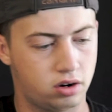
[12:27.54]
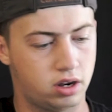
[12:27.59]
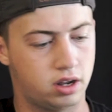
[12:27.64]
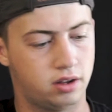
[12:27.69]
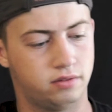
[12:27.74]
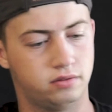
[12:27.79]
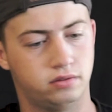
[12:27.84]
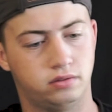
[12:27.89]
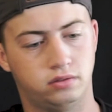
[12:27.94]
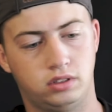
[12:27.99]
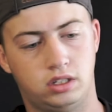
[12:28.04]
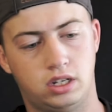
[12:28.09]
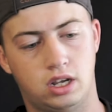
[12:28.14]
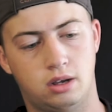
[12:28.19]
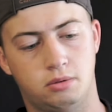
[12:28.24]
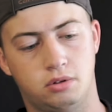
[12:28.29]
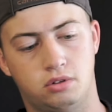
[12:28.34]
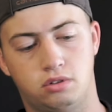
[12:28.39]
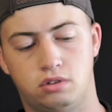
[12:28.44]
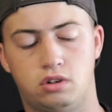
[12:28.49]
don't have
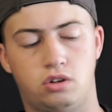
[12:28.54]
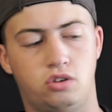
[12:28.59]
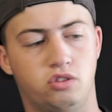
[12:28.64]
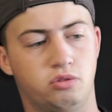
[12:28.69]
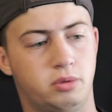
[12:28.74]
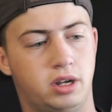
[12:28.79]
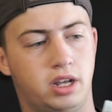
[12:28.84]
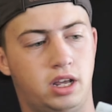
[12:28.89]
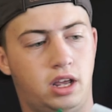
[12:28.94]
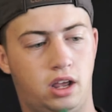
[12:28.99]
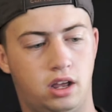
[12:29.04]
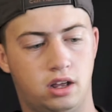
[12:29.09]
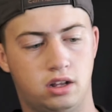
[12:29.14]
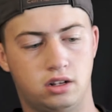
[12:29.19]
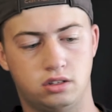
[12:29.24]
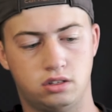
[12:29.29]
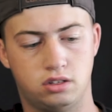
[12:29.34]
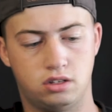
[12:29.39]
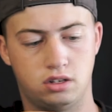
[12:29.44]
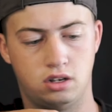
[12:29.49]
chemical all over my
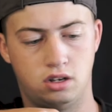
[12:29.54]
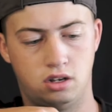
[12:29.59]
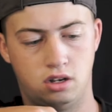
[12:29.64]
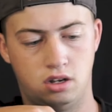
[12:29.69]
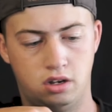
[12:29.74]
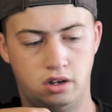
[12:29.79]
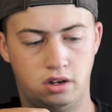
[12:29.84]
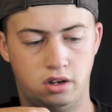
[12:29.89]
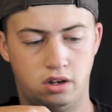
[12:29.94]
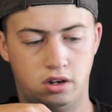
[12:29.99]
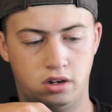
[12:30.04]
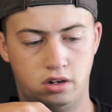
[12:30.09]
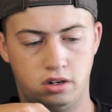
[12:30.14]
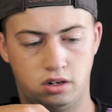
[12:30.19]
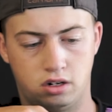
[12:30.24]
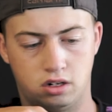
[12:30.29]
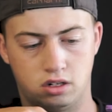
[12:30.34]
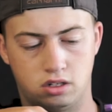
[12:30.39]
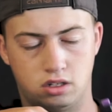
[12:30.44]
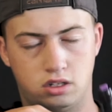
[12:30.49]
hands.
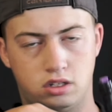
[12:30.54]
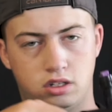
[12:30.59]
I'm going to